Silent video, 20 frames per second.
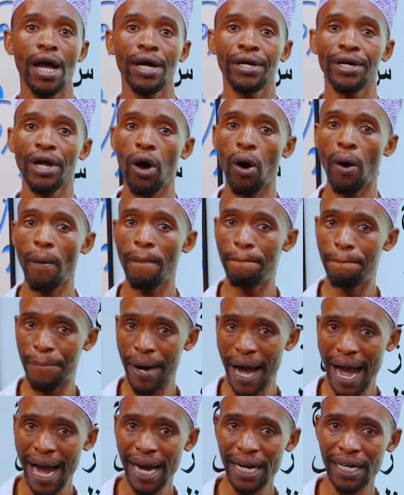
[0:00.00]
Now,
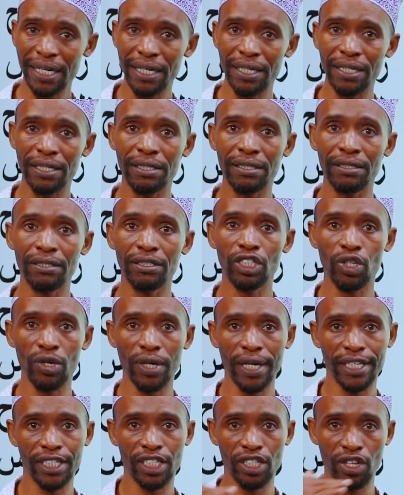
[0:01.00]
back to
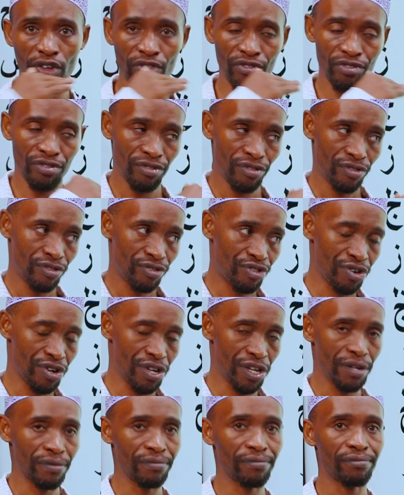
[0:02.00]
lesson
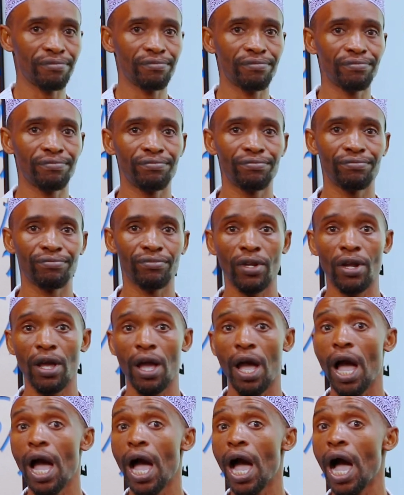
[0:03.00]
3.
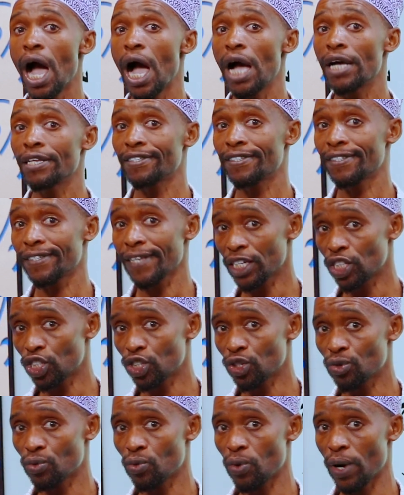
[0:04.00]

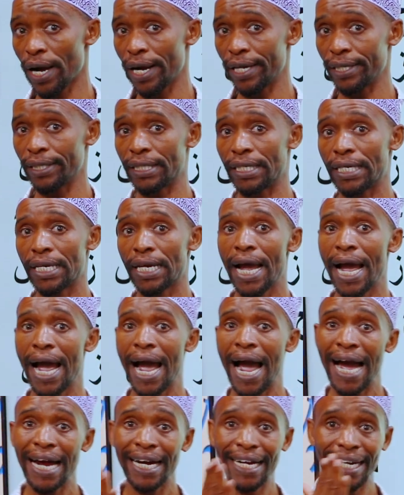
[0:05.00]
Section 1,
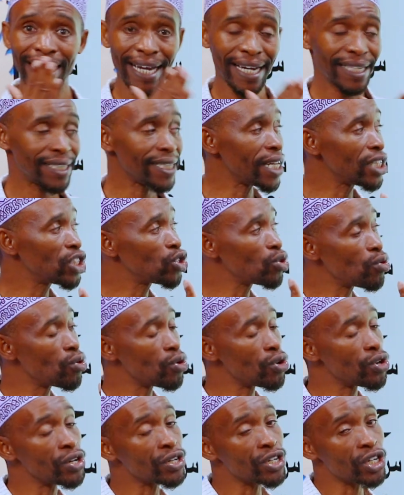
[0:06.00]
letter to
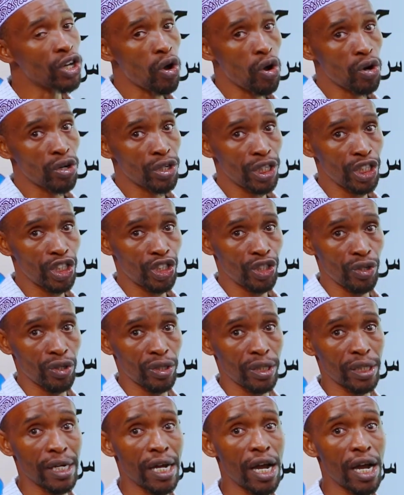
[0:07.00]
recognition,